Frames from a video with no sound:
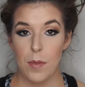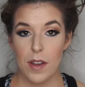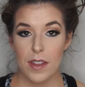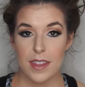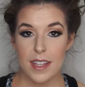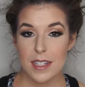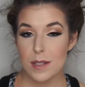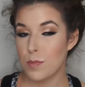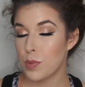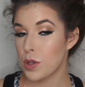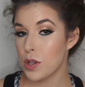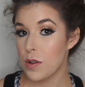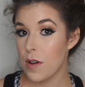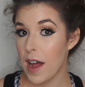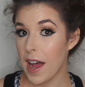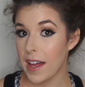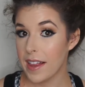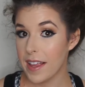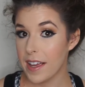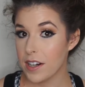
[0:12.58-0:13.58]
I'm wearing this blue
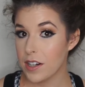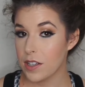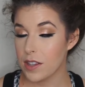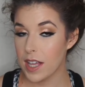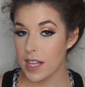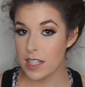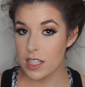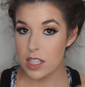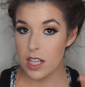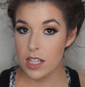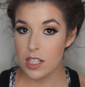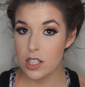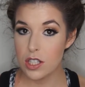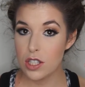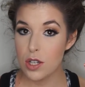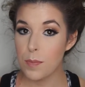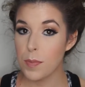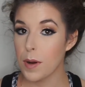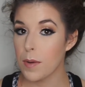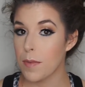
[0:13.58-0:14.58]
eyeliner that's a
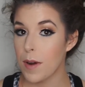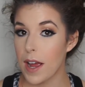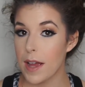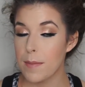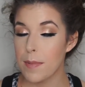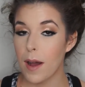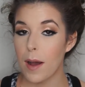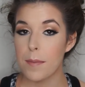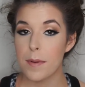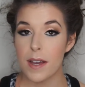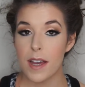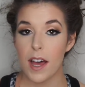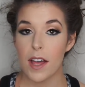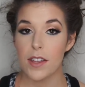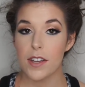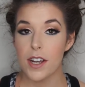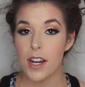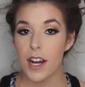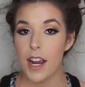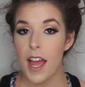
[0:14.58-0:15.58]
super bright pop of
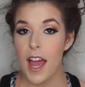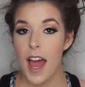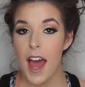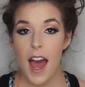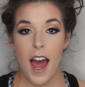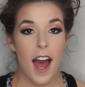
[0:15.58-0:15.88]
color,